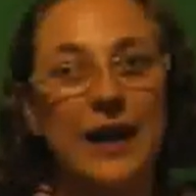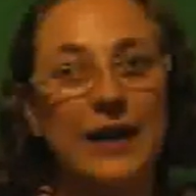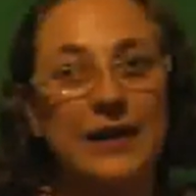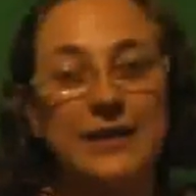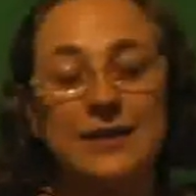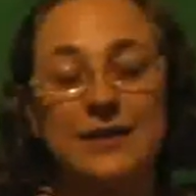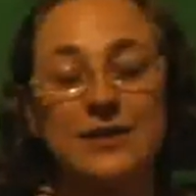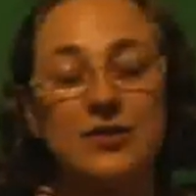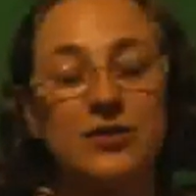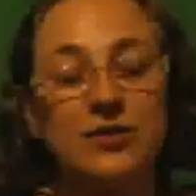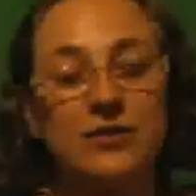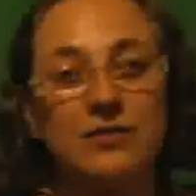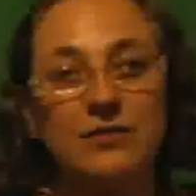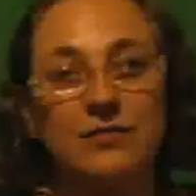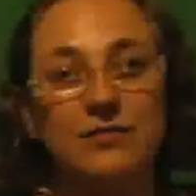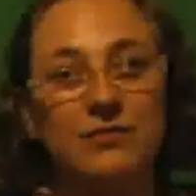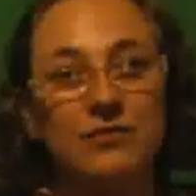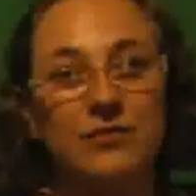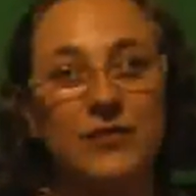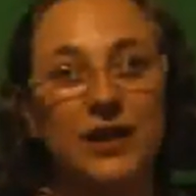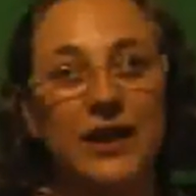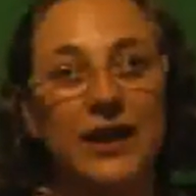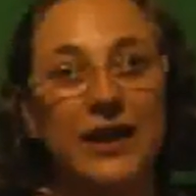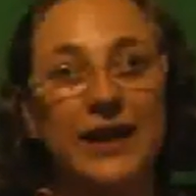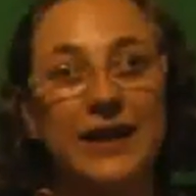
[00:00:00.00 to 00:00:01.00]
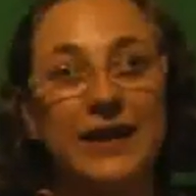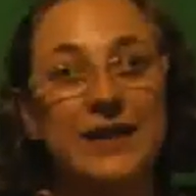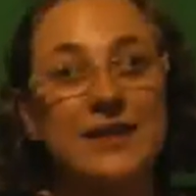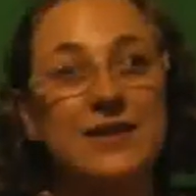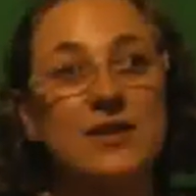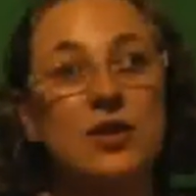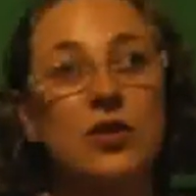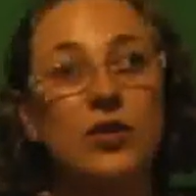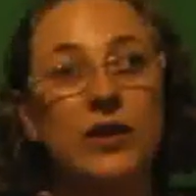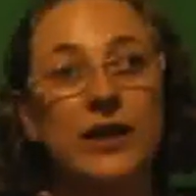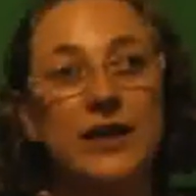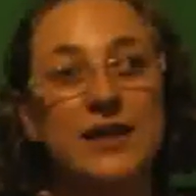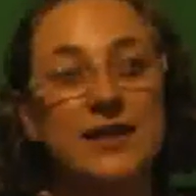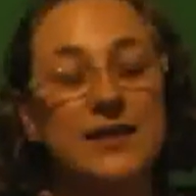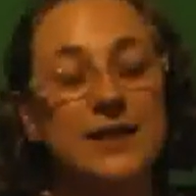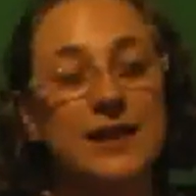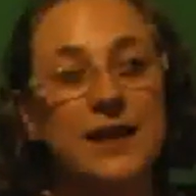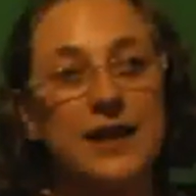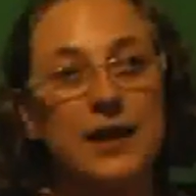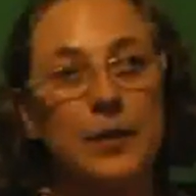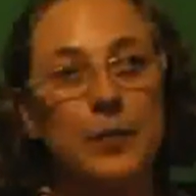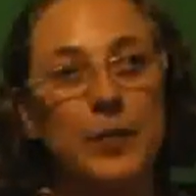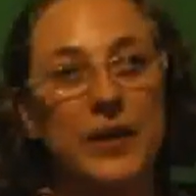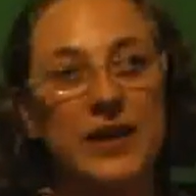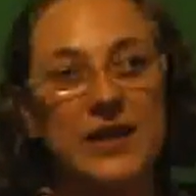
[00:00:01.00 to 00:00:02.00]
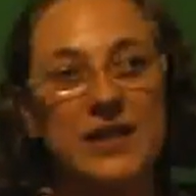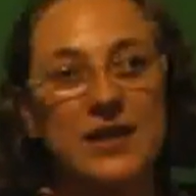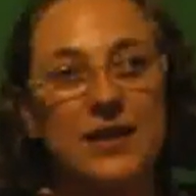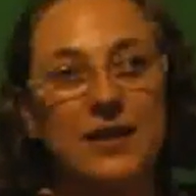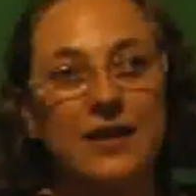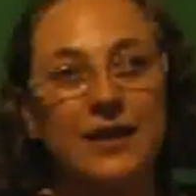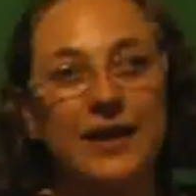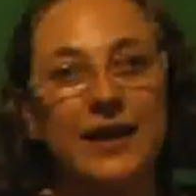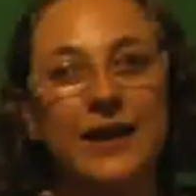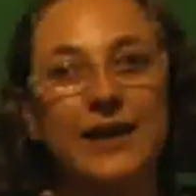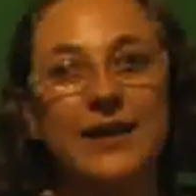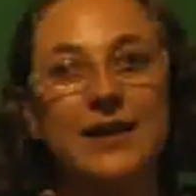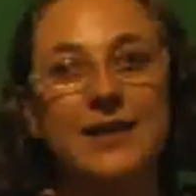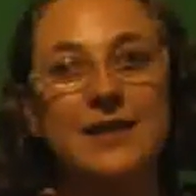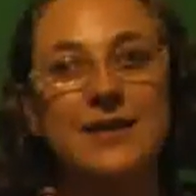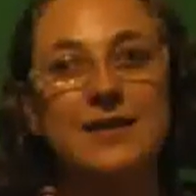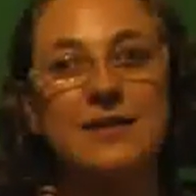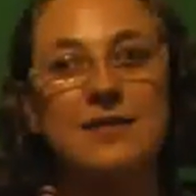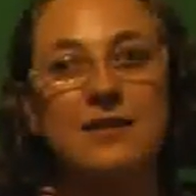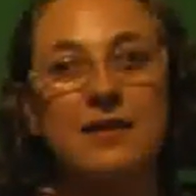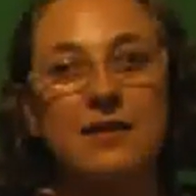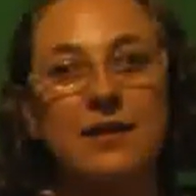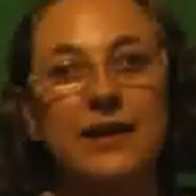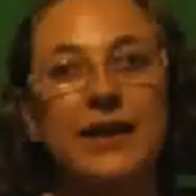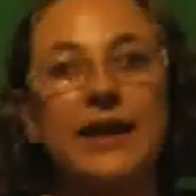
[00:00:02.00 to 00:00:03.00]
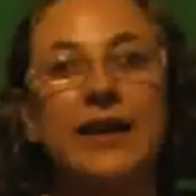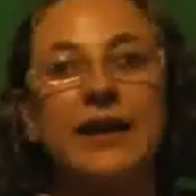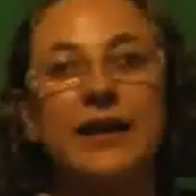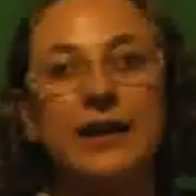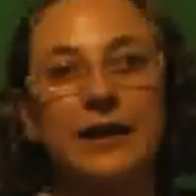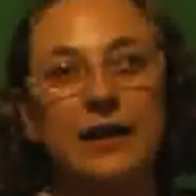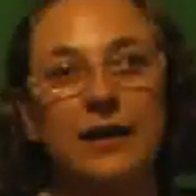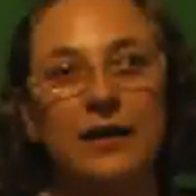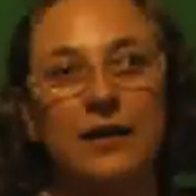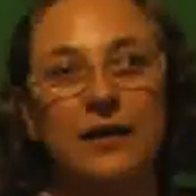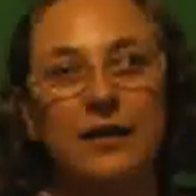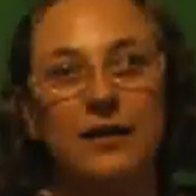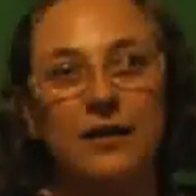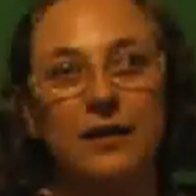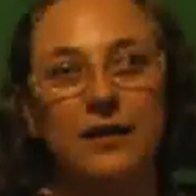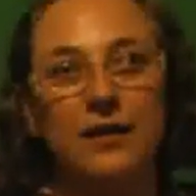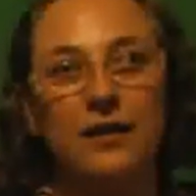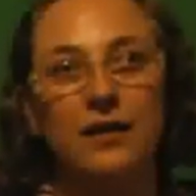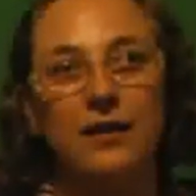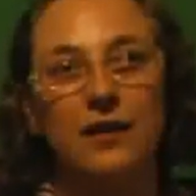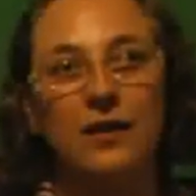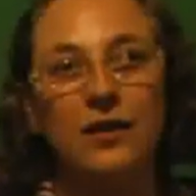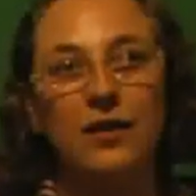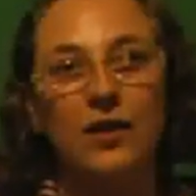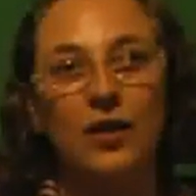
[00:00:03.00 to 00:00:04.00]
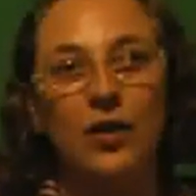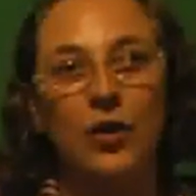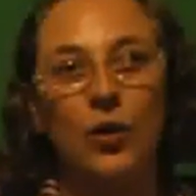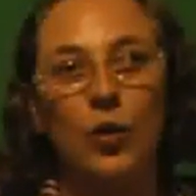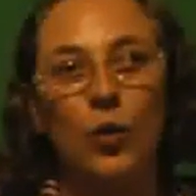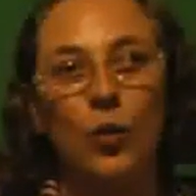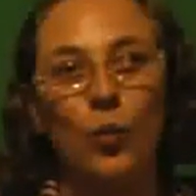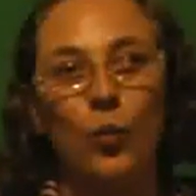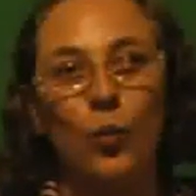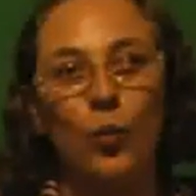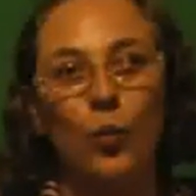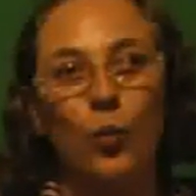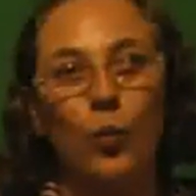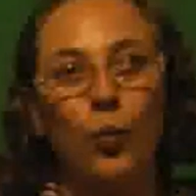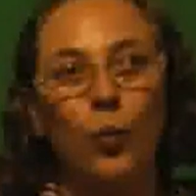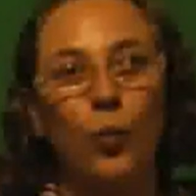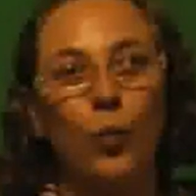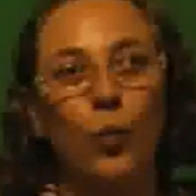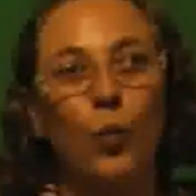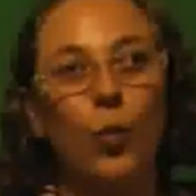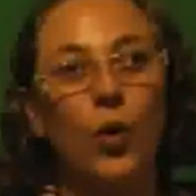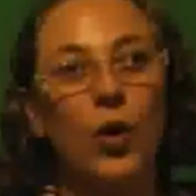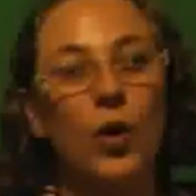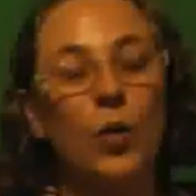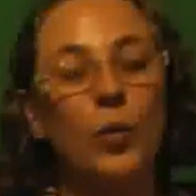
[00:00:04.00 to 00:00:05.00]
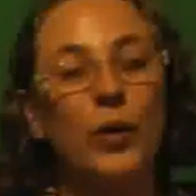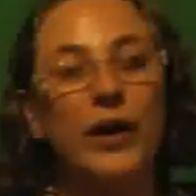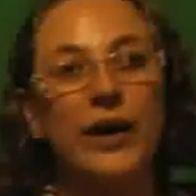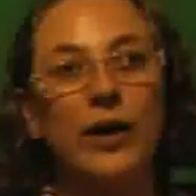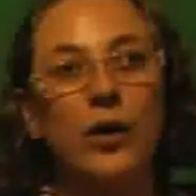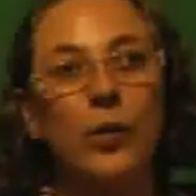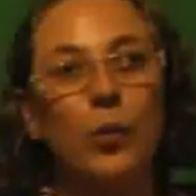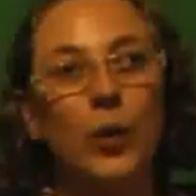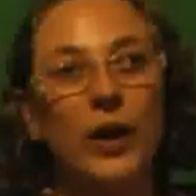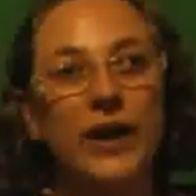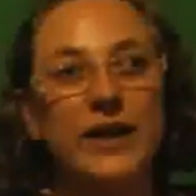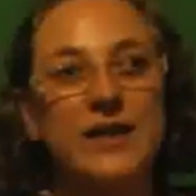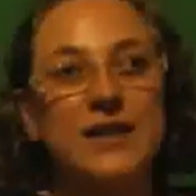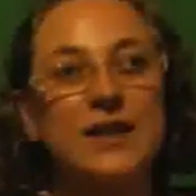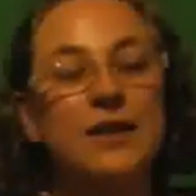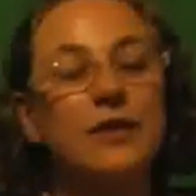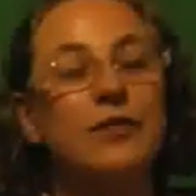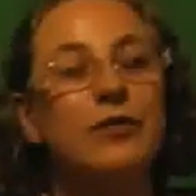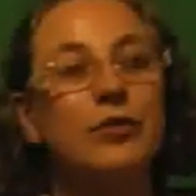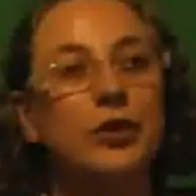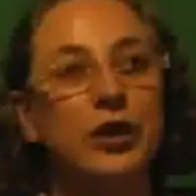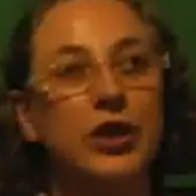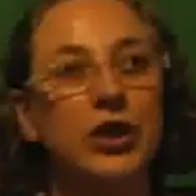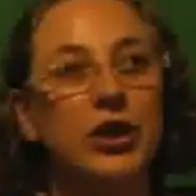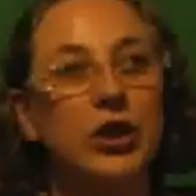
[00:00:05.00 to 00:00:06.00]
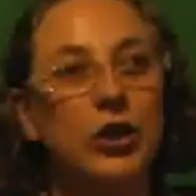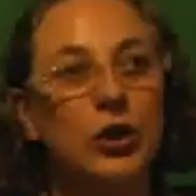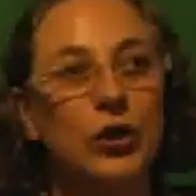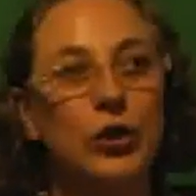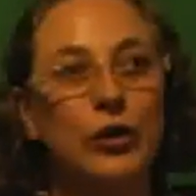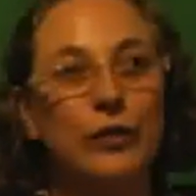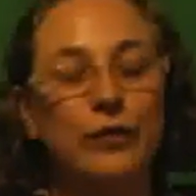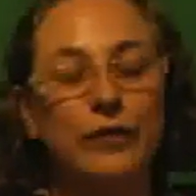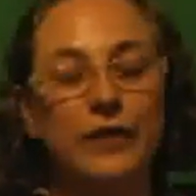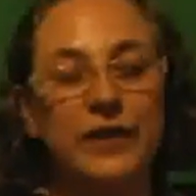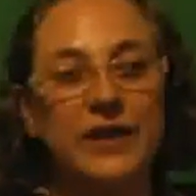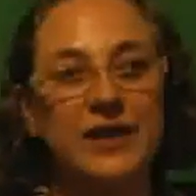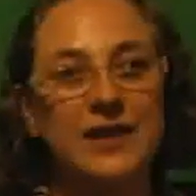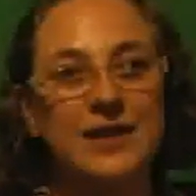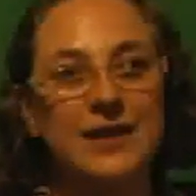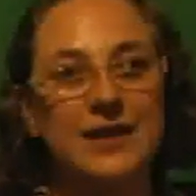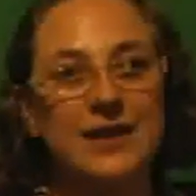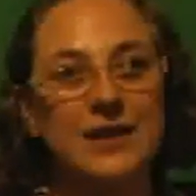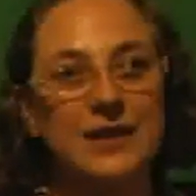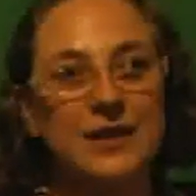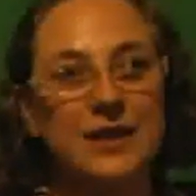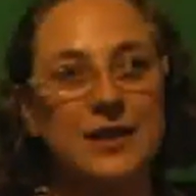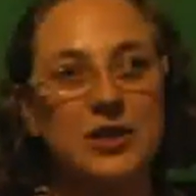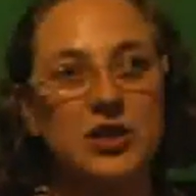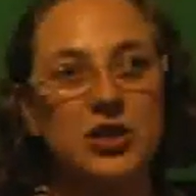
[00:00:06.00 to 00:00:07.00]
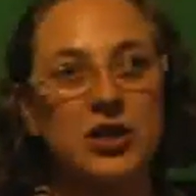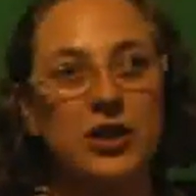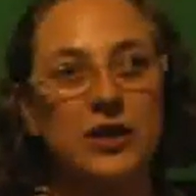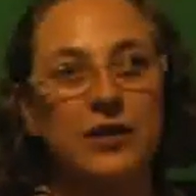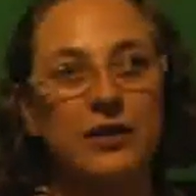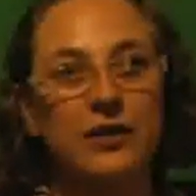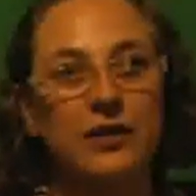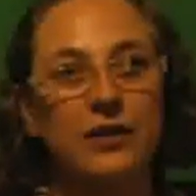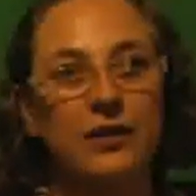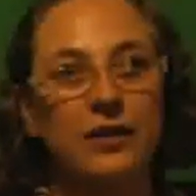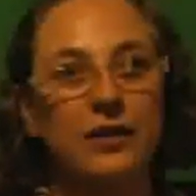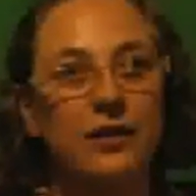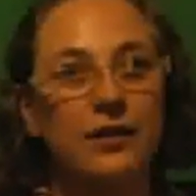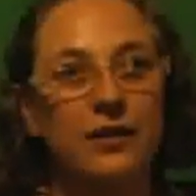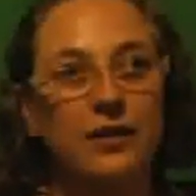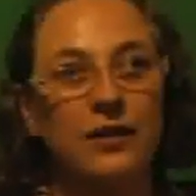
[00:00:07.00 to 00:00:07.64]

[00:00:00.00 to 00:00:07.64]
and he is not getting any better. He's dying while we are waiting for a cure for this condition.